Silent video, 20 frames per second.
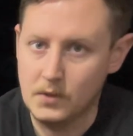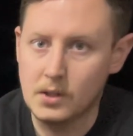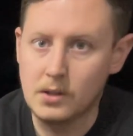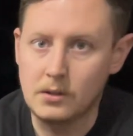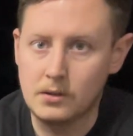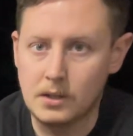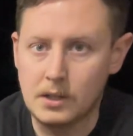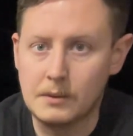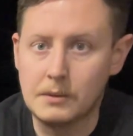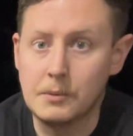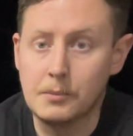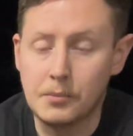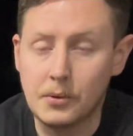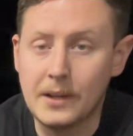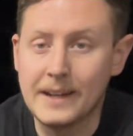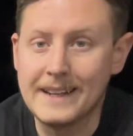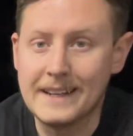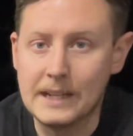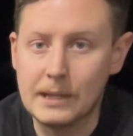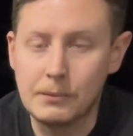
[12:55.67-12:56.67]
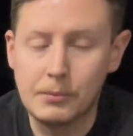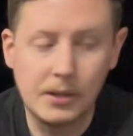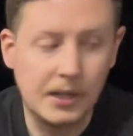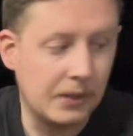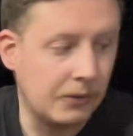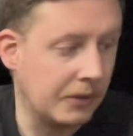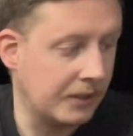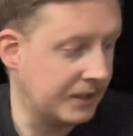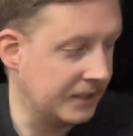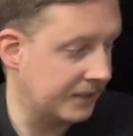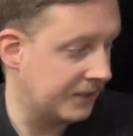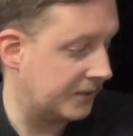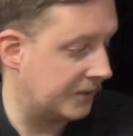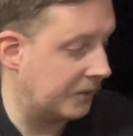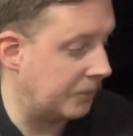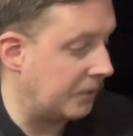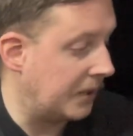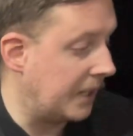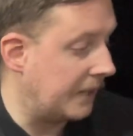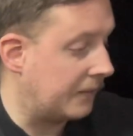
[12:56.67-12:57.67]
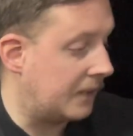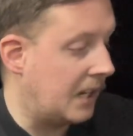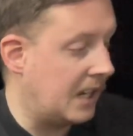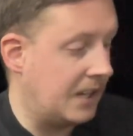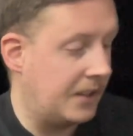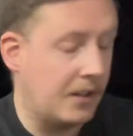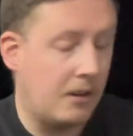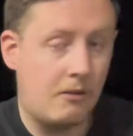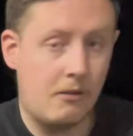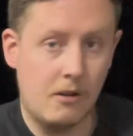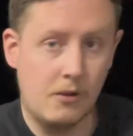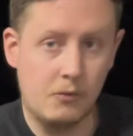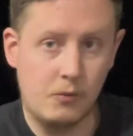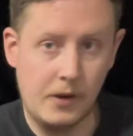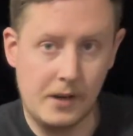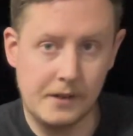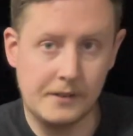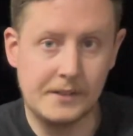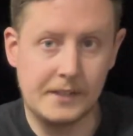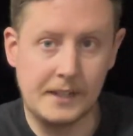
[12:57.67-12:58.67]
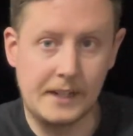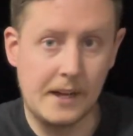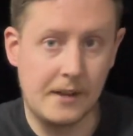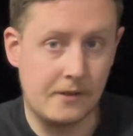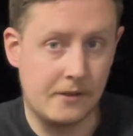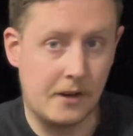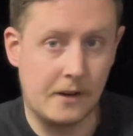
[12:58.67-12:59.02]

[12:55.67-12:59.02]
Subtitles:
going to play with it. So, but I've got the hardware together.